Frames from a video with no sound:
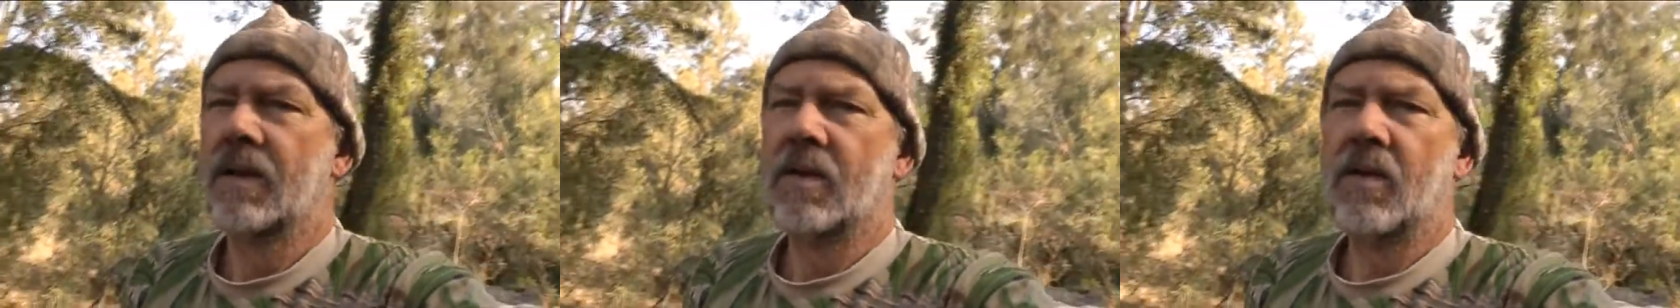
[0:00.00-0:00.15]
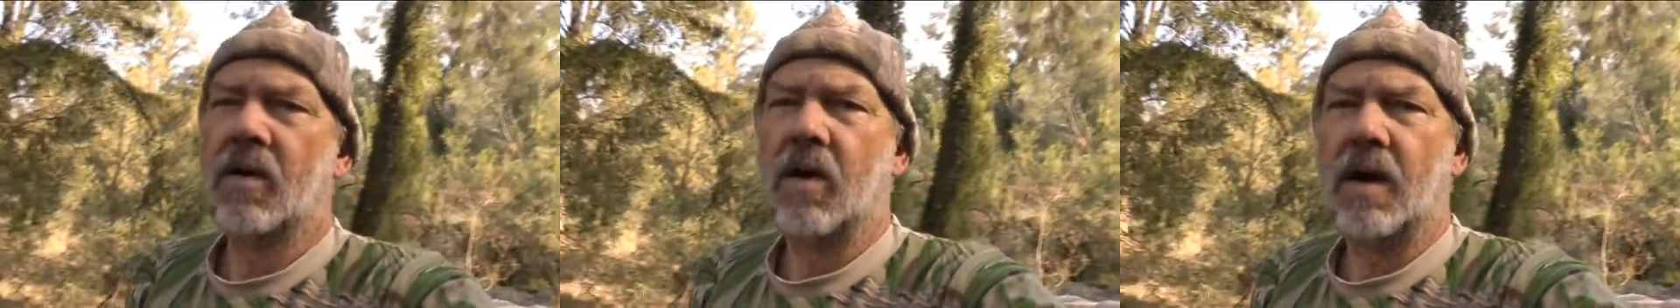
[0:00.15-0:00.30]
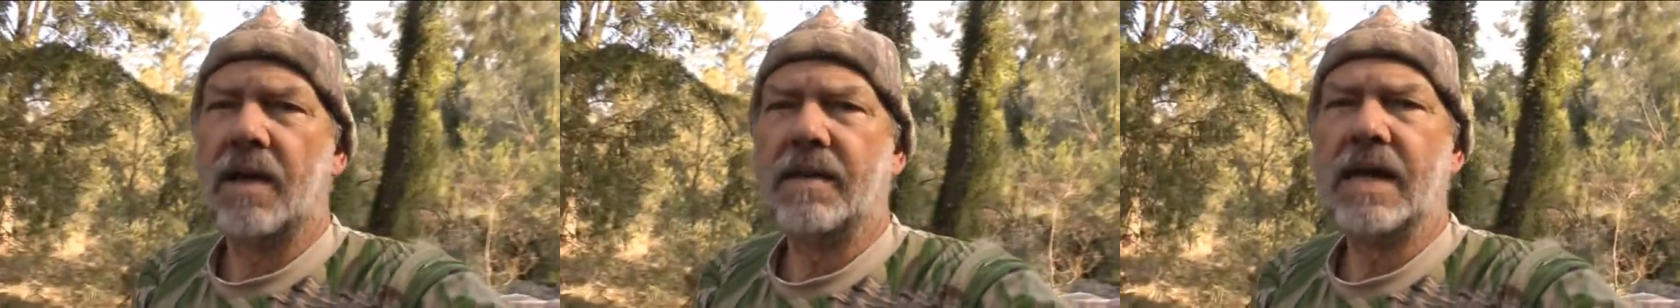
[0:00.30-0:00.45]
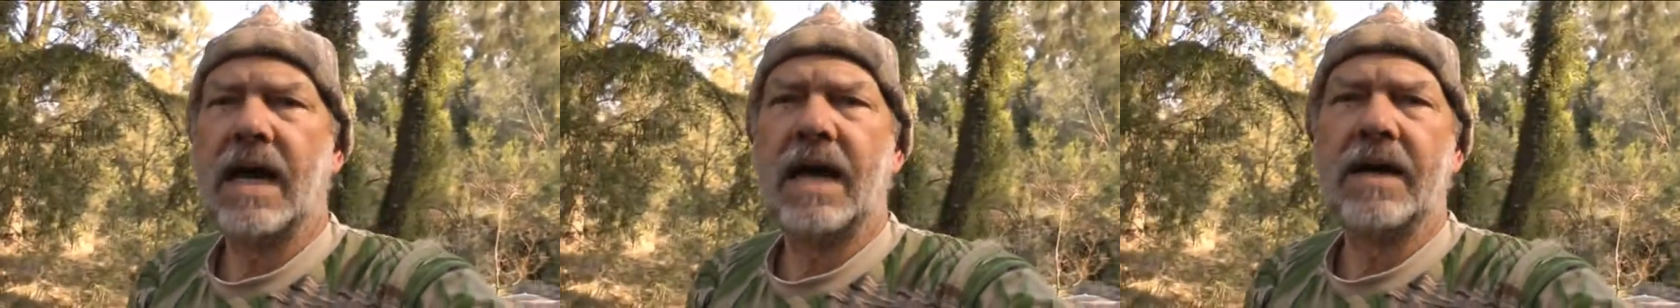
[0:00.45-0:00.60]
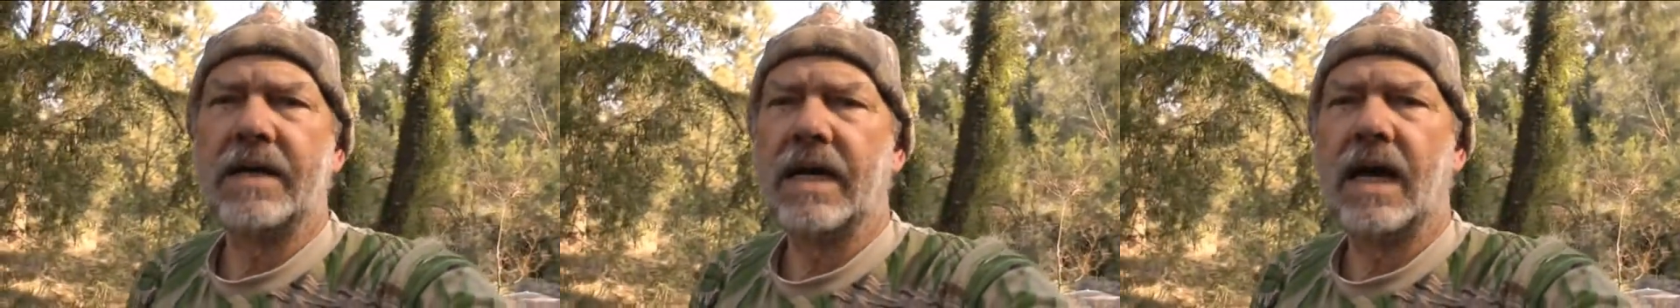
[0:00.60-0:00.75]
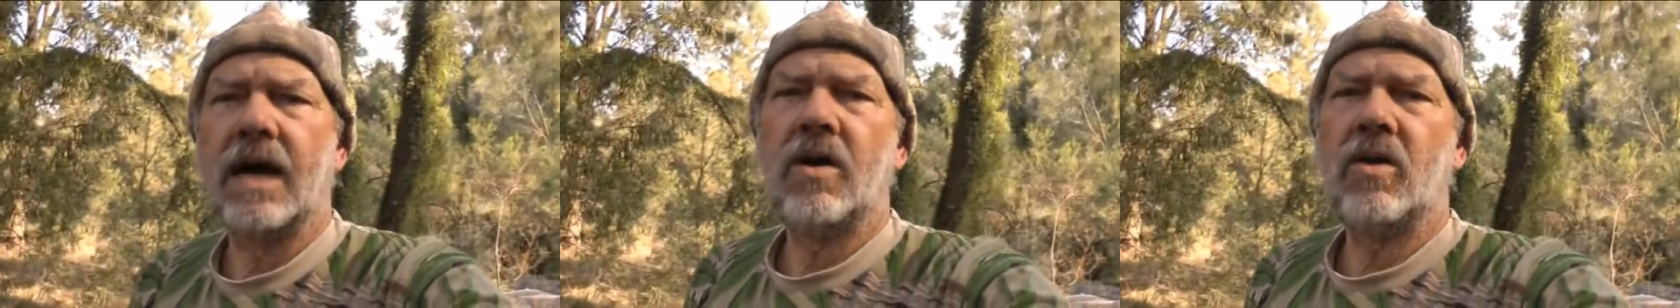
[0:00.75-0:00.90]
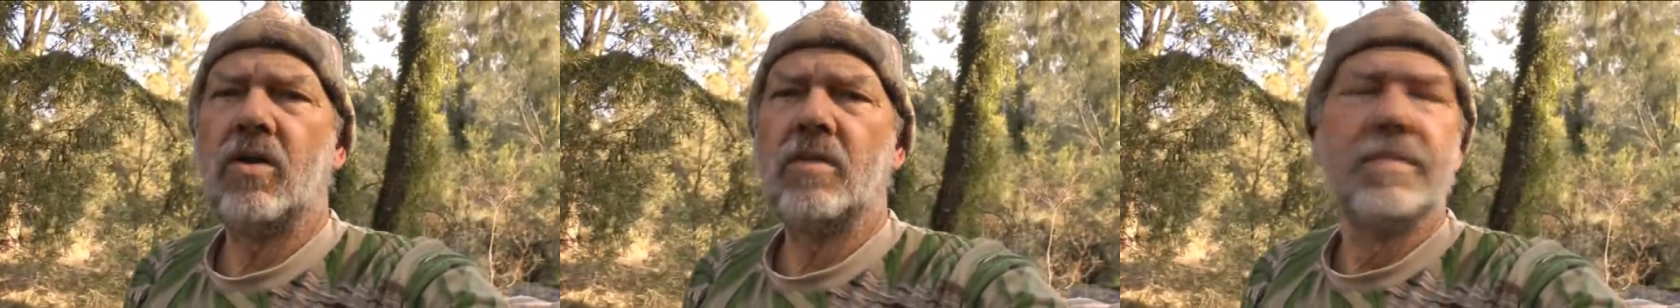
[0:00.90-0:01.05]
Right, no
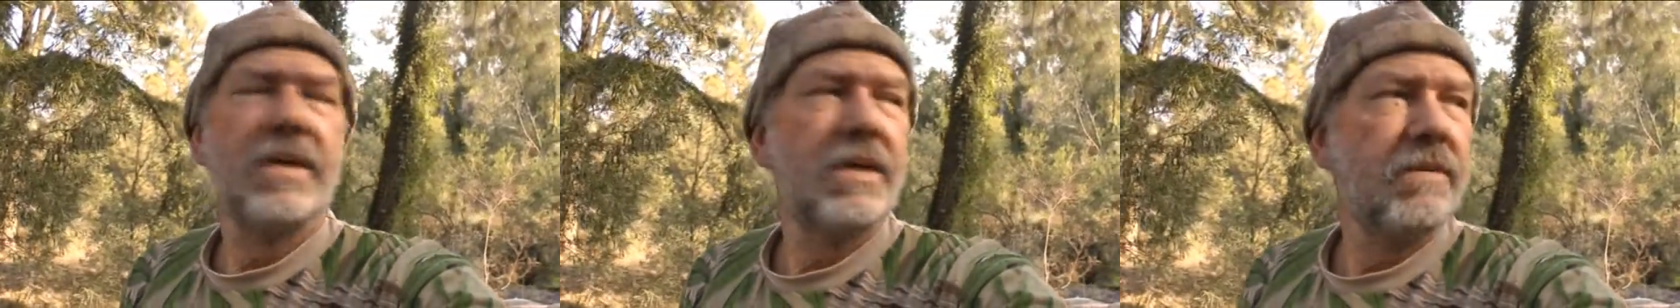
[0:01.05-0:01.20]
gold,